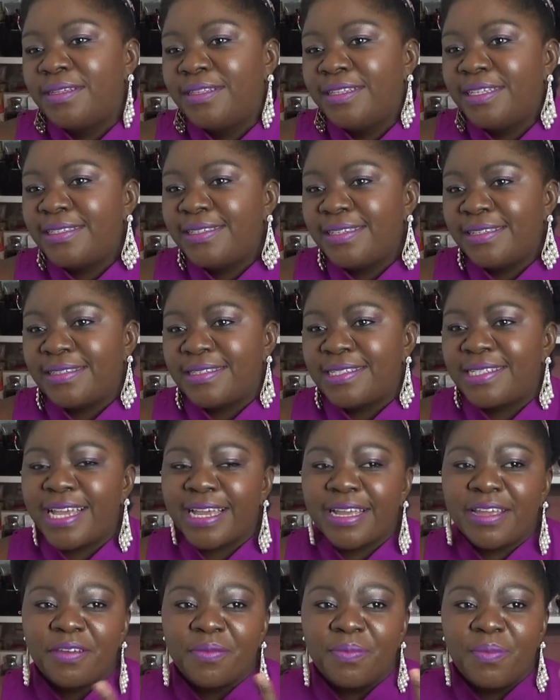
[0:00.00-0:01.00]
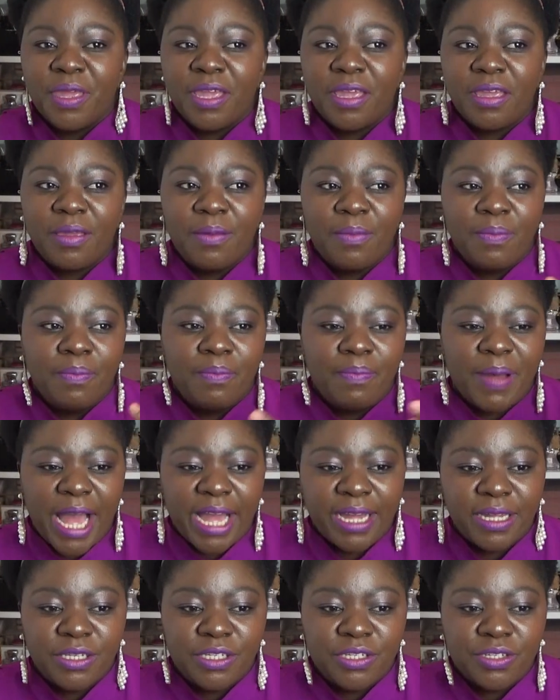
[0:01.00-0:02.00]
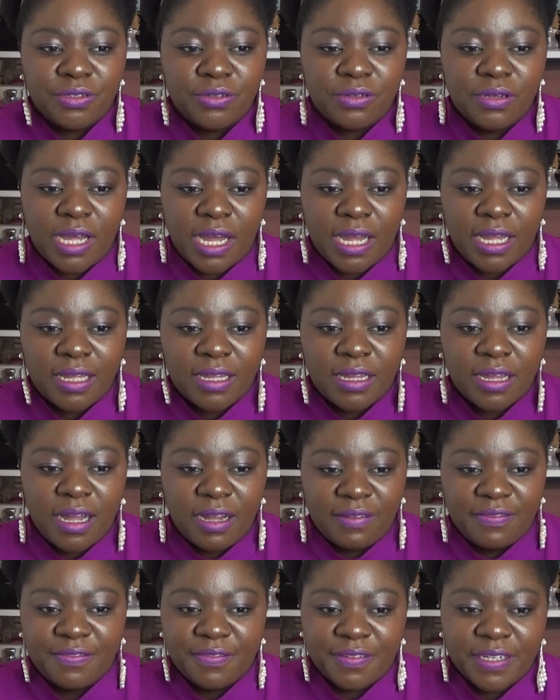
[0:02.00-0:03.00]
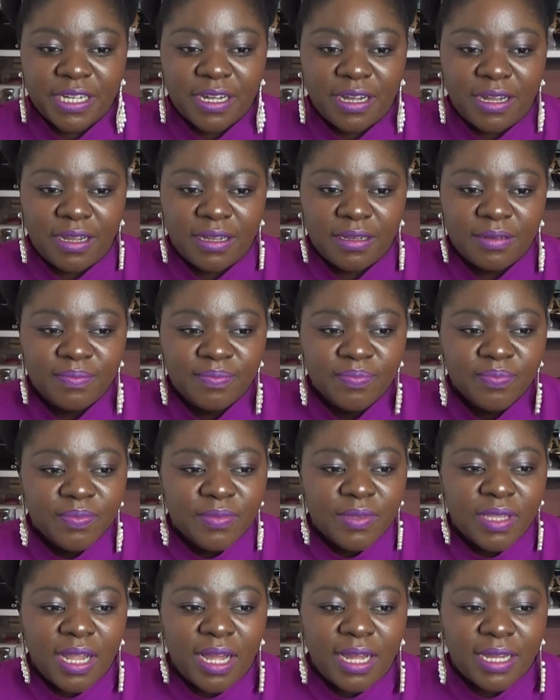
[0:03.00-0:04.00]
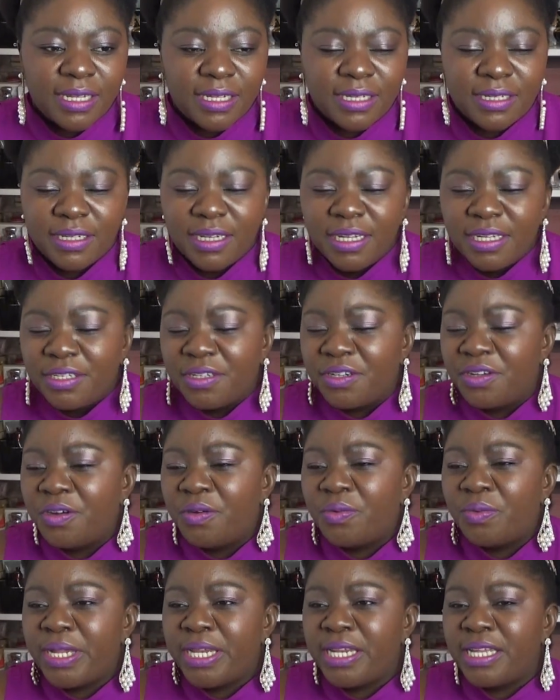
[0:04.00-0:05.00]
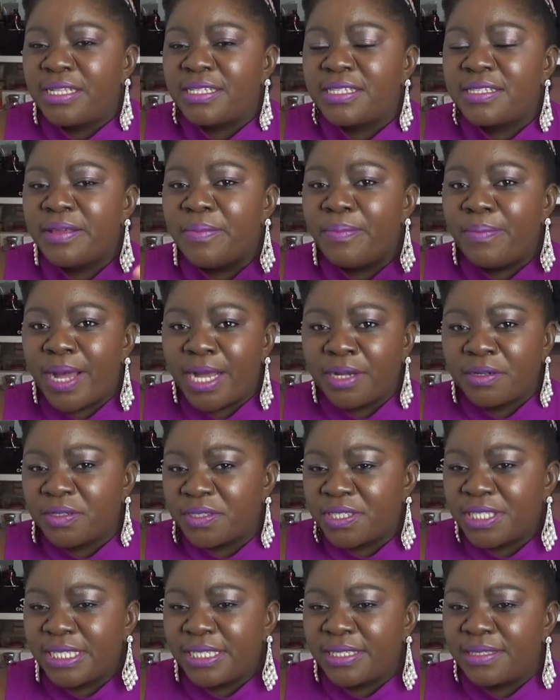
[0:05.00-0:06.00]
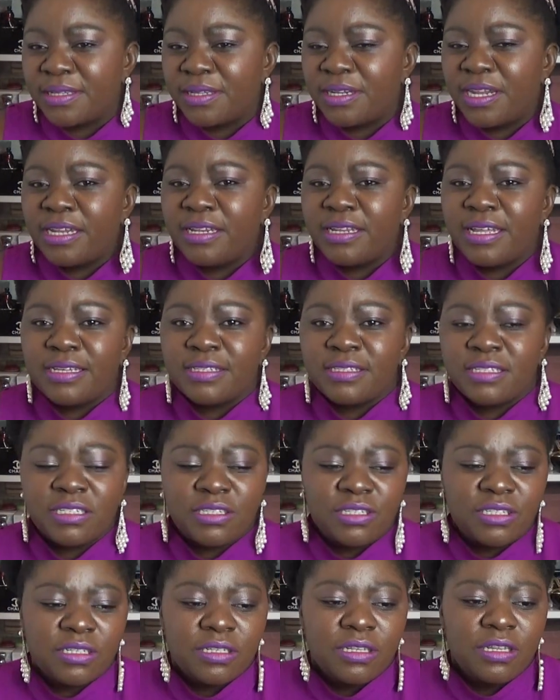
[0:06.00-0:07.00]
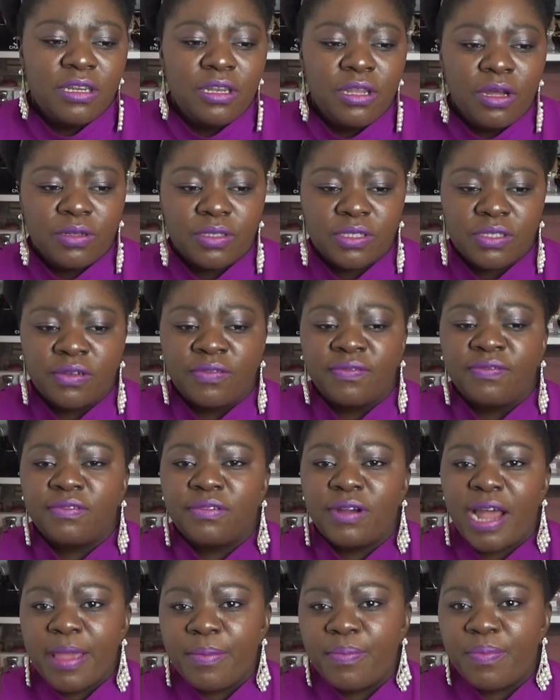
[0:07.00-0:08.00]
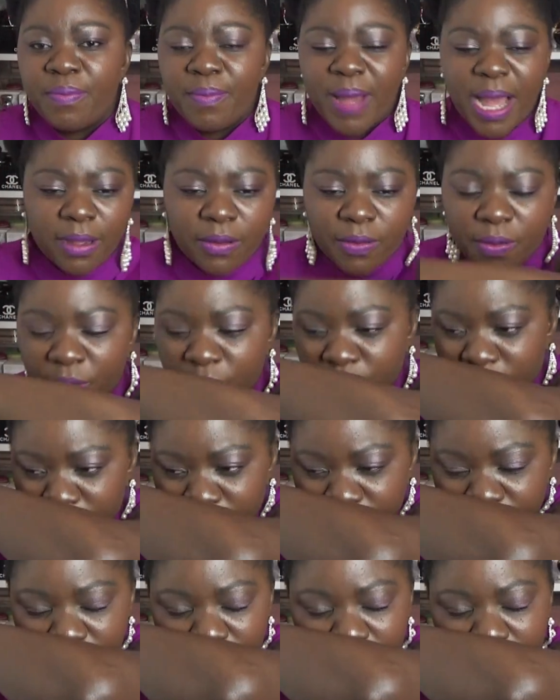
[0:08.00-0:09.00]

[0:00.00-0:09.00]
This is taking me back to like Africa, like, you know, when it's the mango season and there's just lots of ripe mangoes,